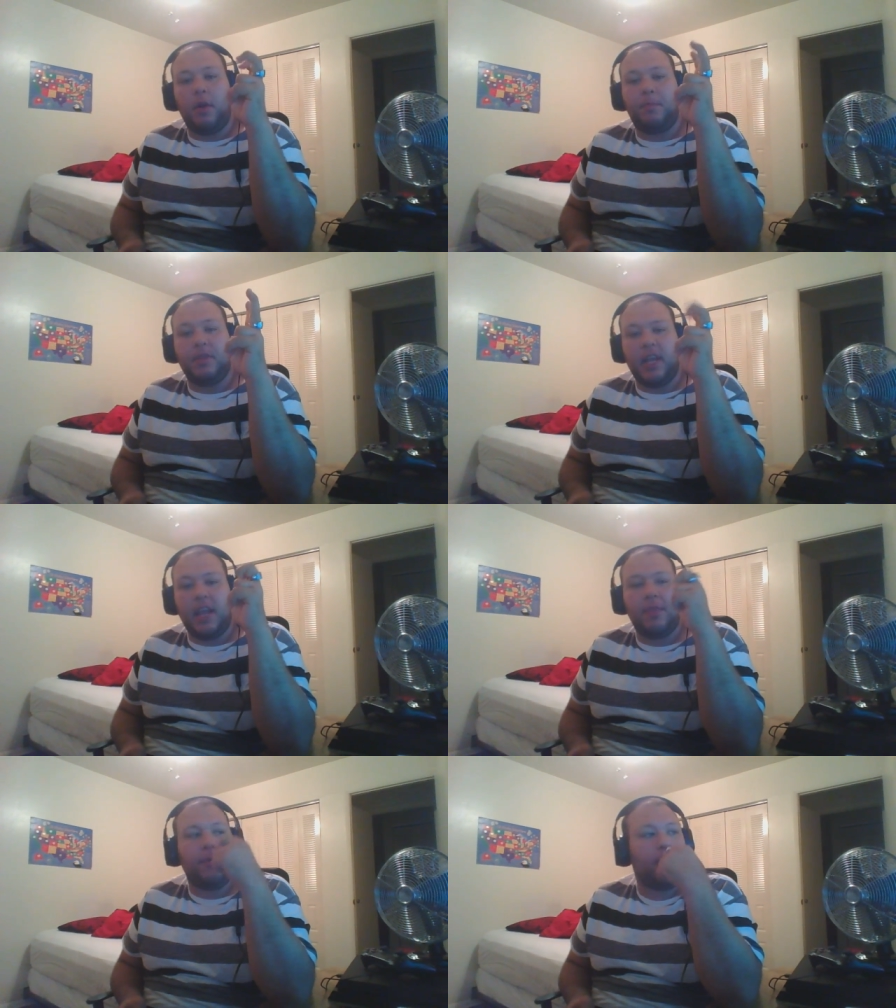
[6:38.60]

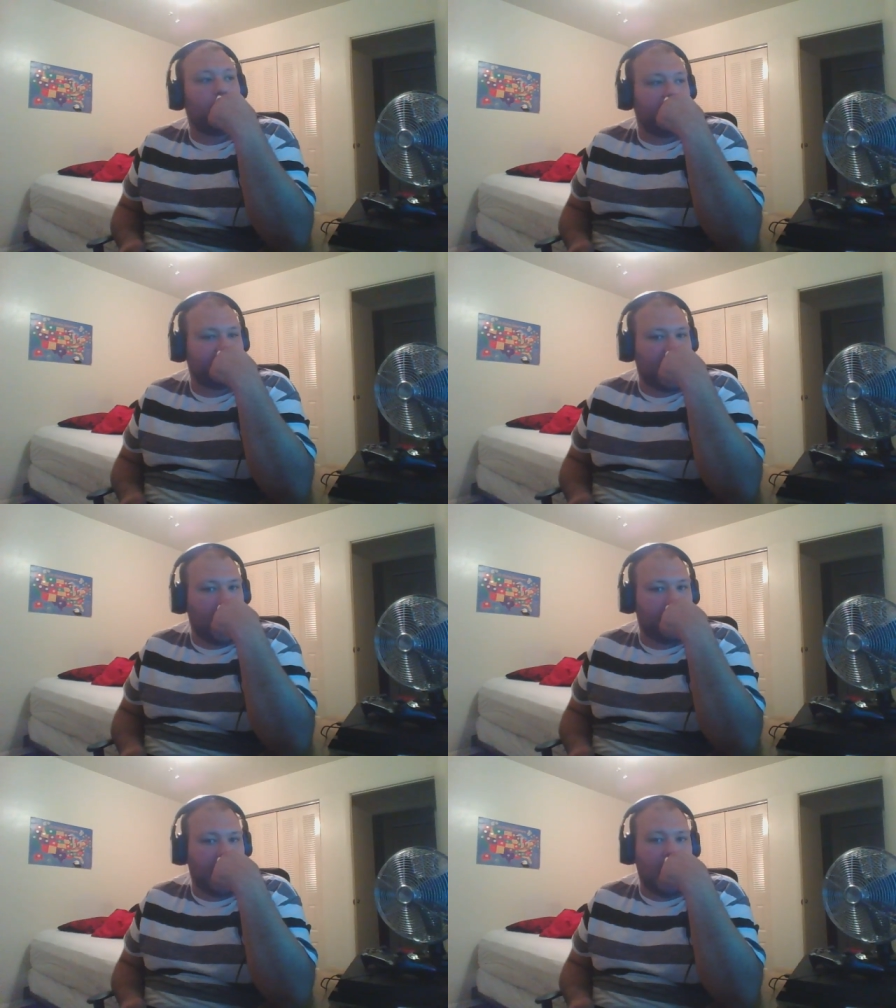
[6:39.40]
playthrough is
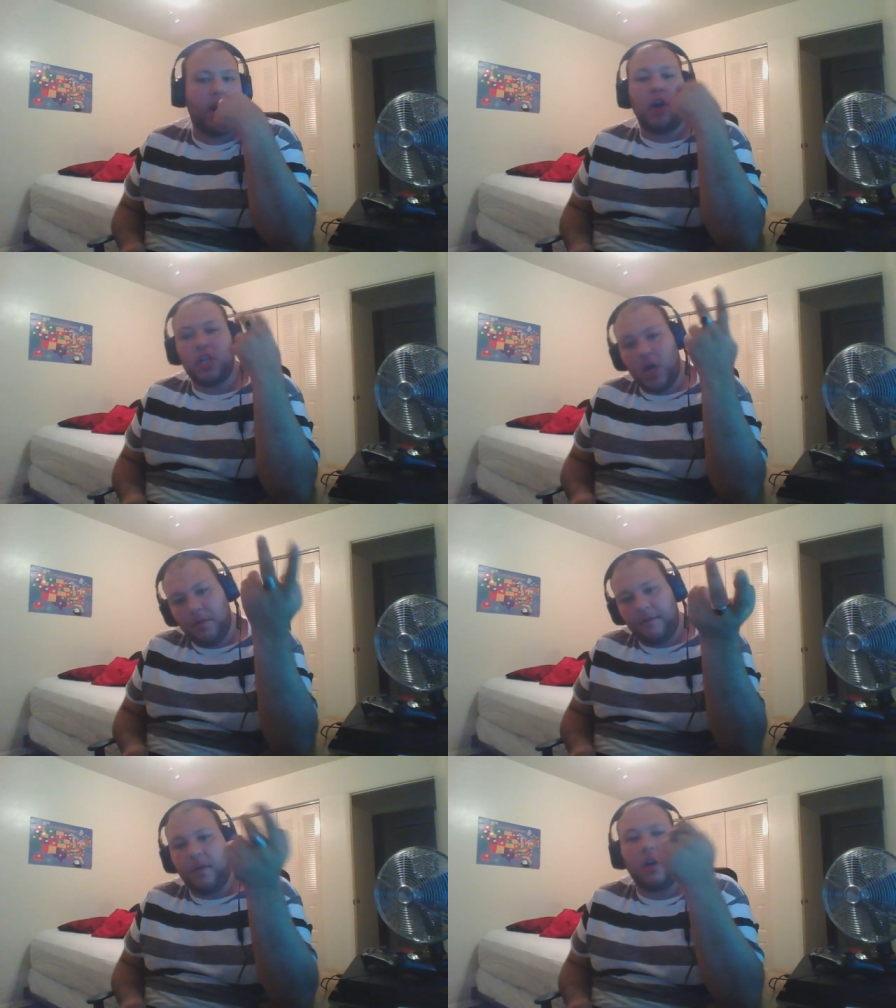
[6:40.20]
coming out
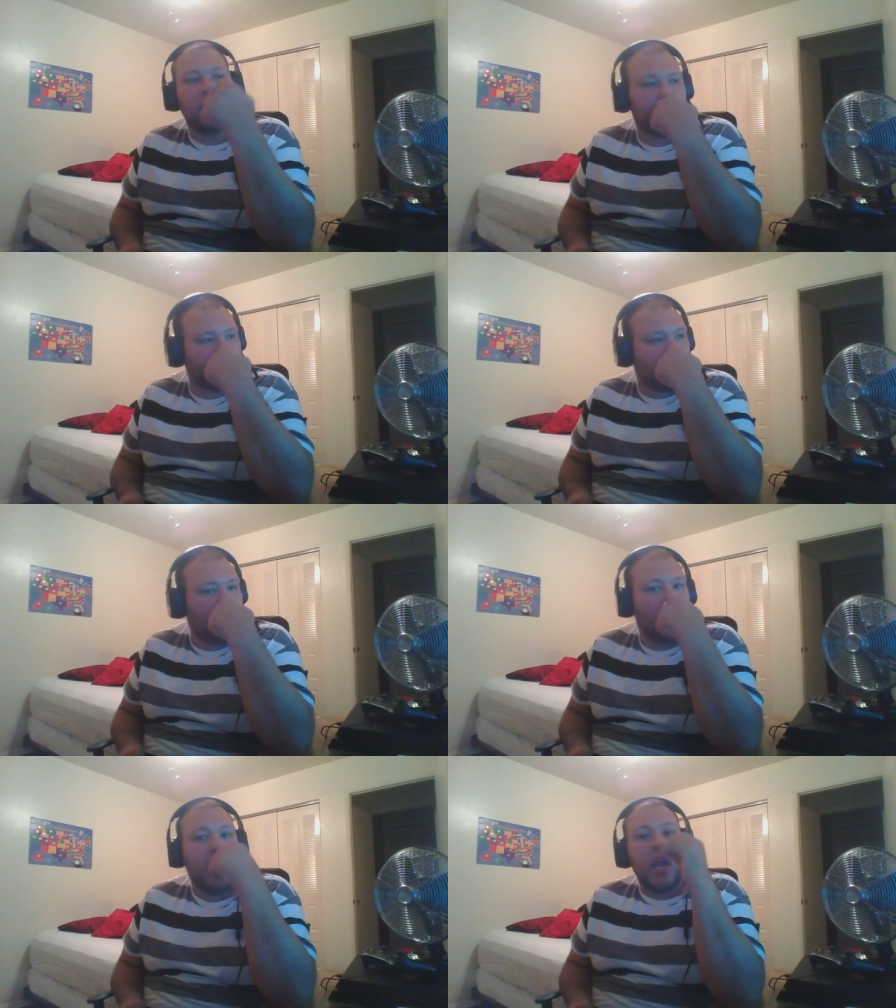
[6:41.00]
October first.
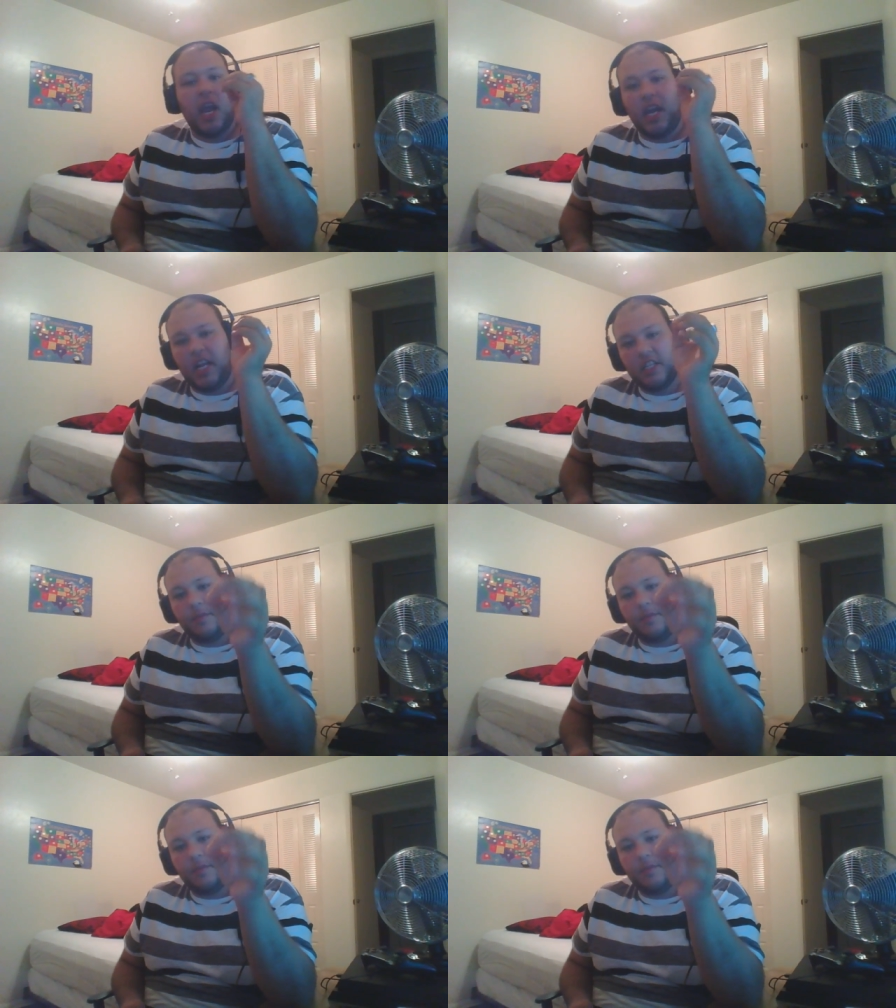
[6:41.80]
It is my